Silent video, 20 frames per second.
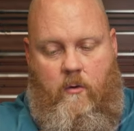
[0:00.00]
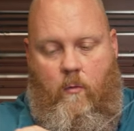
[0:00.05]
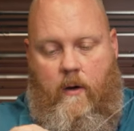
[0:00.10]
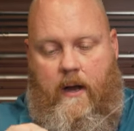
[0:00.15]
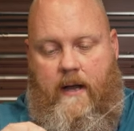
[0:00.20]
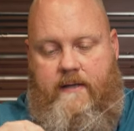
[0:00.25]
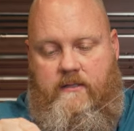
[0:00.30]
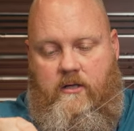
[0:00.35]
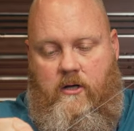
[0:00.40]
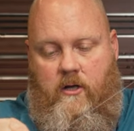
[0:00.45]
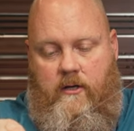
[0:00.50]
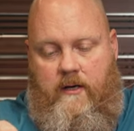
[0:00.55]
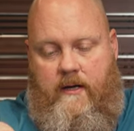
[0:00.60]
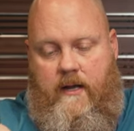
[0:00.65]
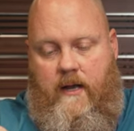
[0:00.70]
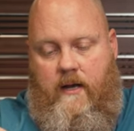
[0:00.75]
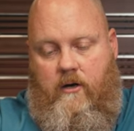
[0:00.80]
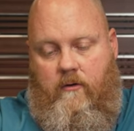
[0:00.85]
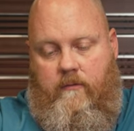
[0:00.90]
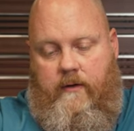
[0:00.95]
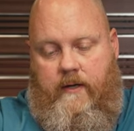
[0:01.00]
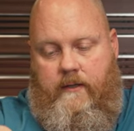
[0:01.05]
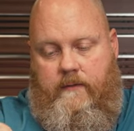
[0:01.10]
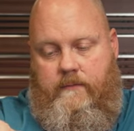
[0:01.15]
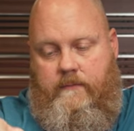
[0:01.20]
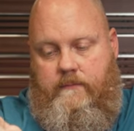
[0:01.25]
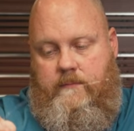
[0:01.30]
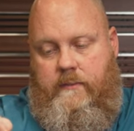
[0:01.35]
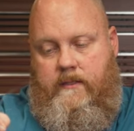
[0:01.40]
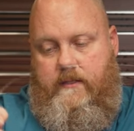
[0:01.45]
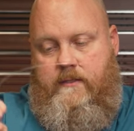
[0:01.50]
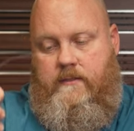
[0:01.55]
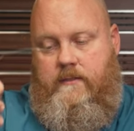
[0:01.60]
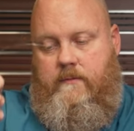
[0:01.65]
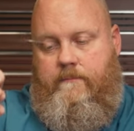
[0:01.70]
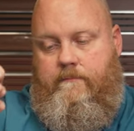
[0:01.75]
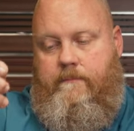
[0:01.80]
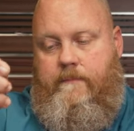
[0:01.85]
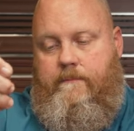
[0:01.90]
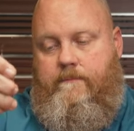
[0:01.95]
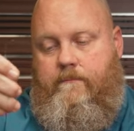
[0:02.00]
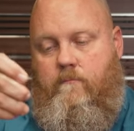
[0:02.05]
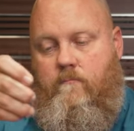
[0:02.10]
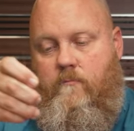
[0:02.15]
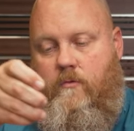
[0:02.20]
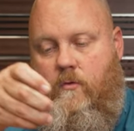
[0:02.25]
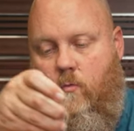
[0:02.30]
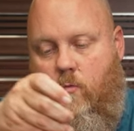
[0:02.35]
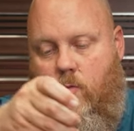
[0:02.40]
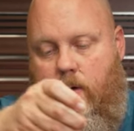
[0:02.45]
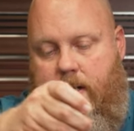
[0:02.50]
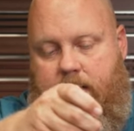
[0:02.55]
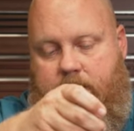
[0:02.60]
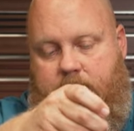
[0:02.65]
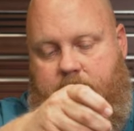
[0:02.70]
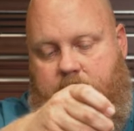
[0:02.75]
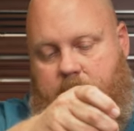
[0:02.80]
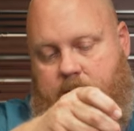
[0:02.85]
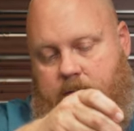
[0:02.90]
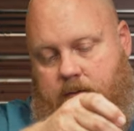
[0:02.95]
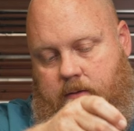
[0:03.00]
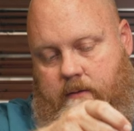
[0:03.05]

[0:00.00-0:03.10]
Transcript: Why is it called a knocker rig? Because the weight